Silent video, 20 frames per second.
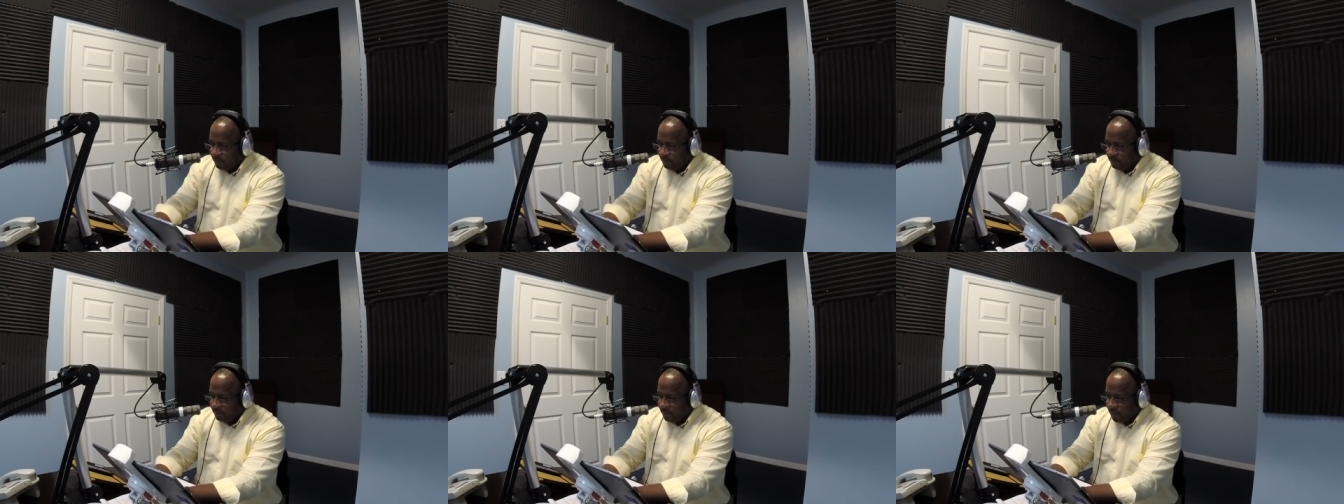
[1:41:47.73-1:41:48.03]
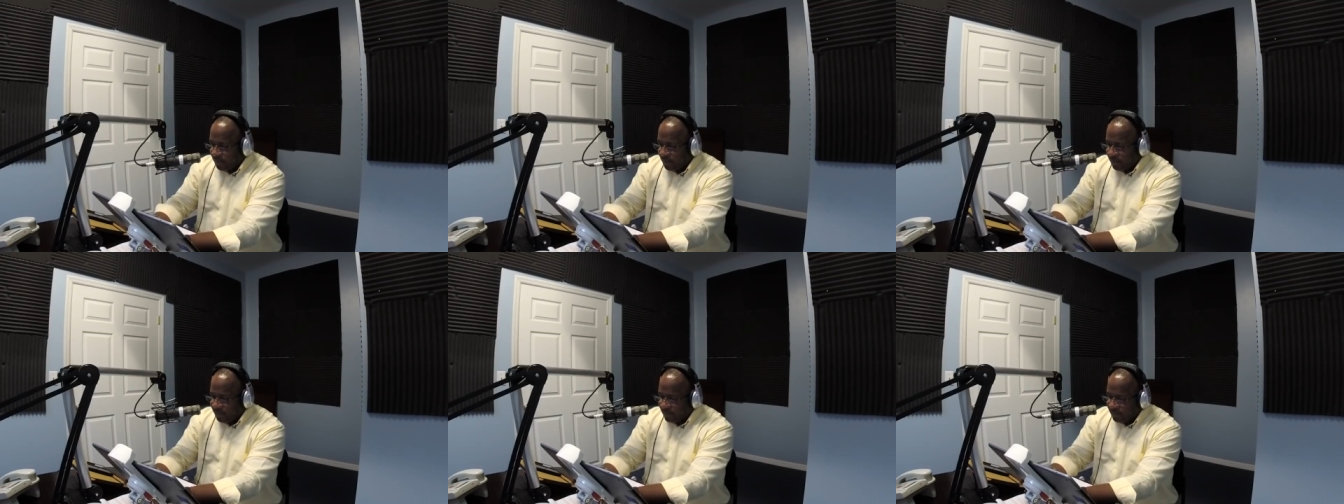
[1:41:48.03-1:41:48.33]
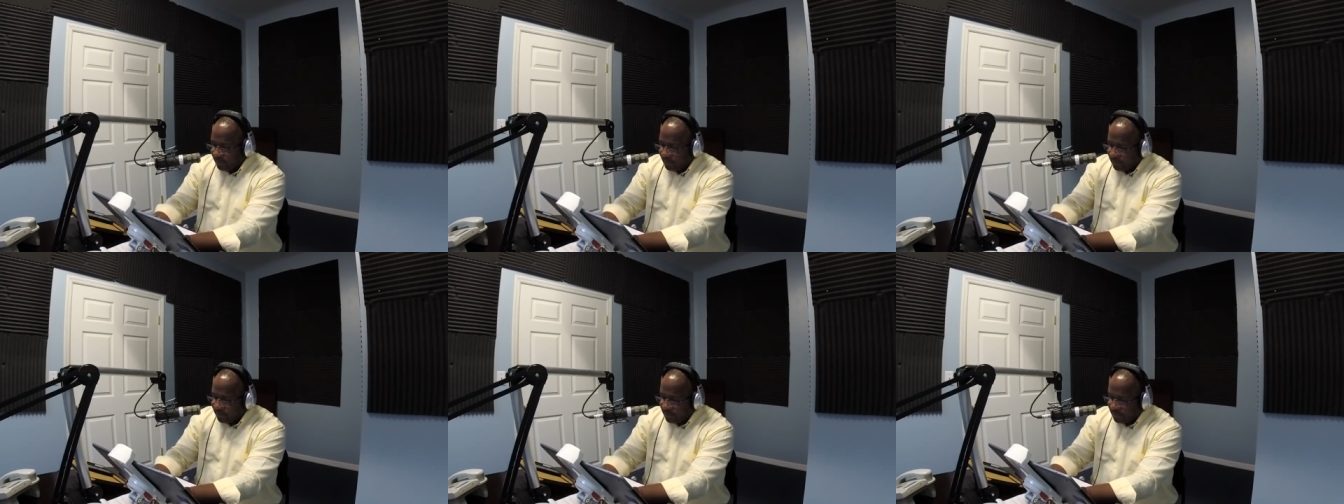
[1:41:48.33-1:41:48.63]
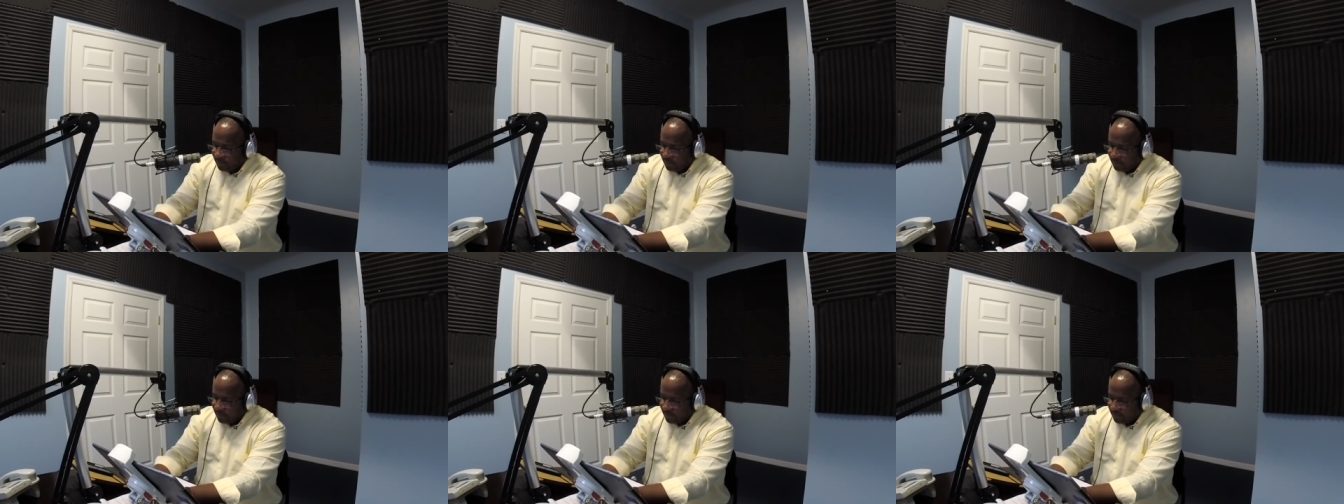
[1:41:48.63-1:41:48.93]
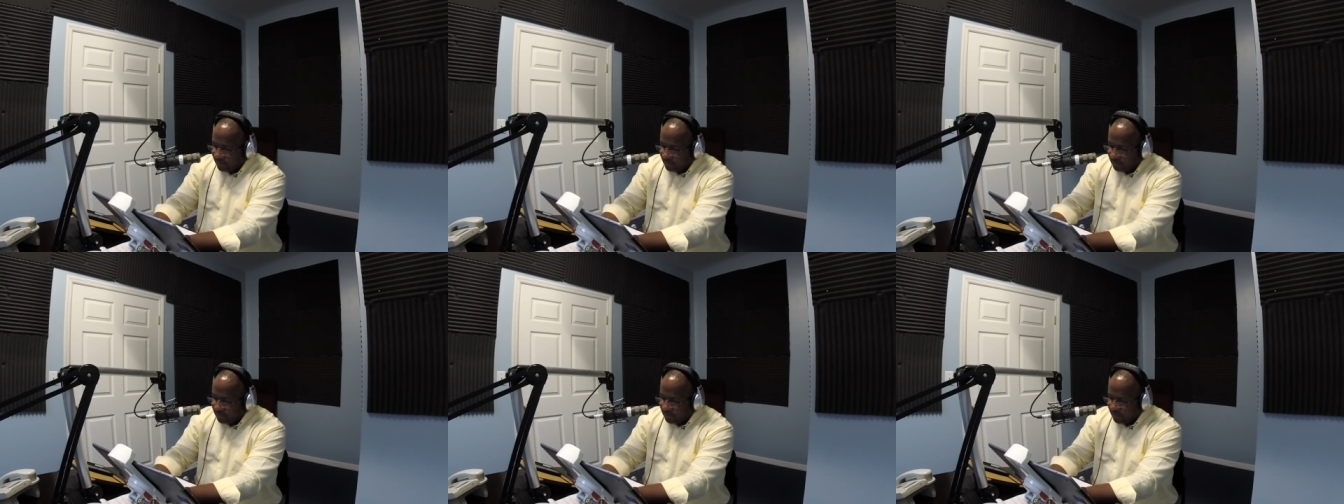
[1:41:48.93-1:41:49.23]
Mark
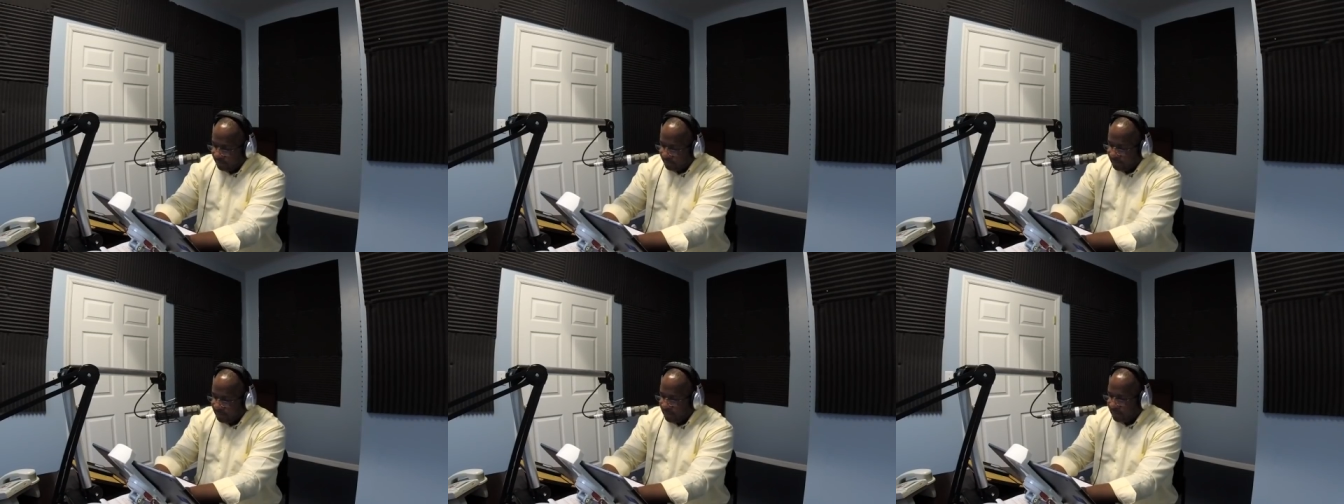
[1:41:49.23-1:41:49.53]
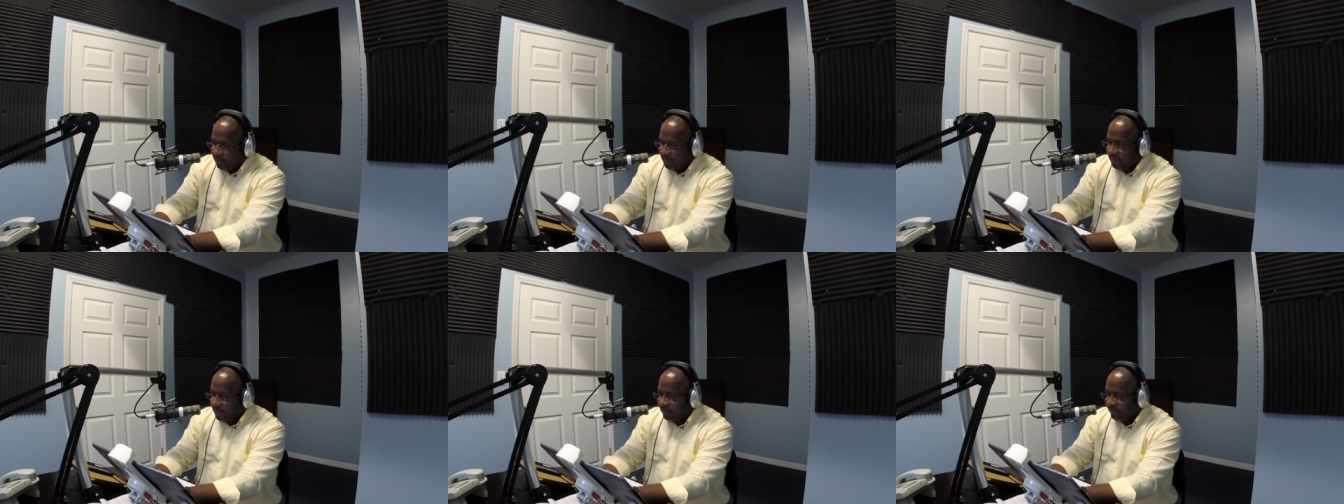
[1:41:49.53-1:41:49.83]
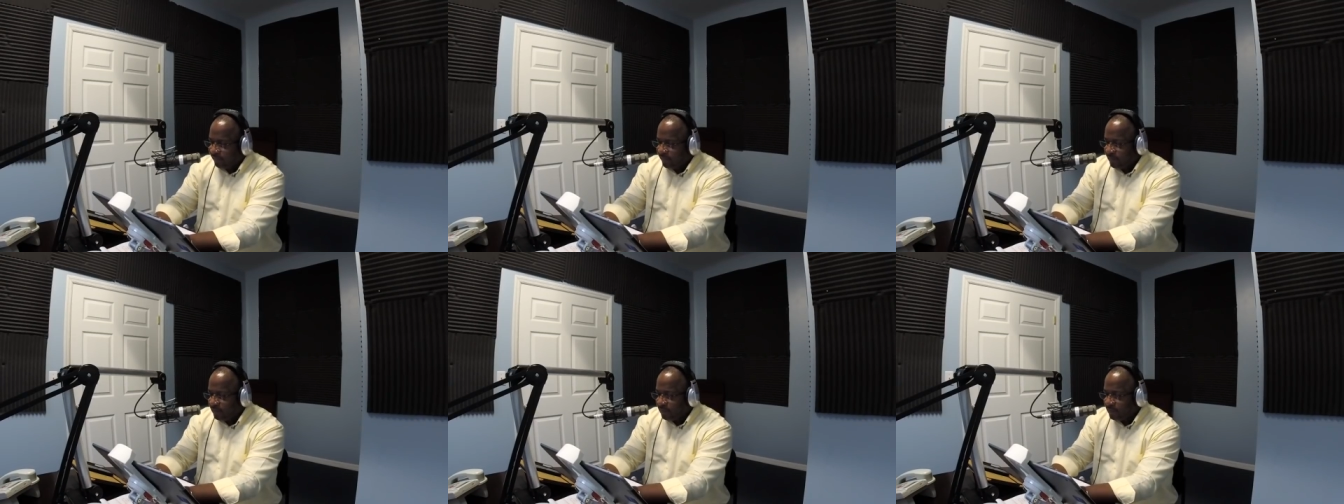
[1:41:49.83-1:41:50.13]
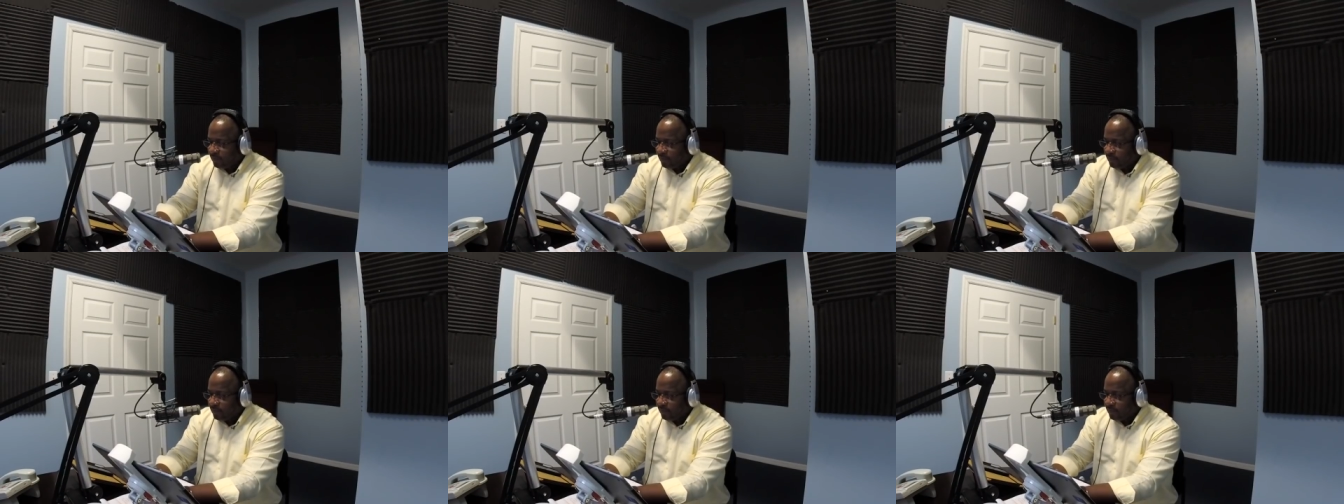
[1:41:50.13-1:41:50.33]
chapter 11.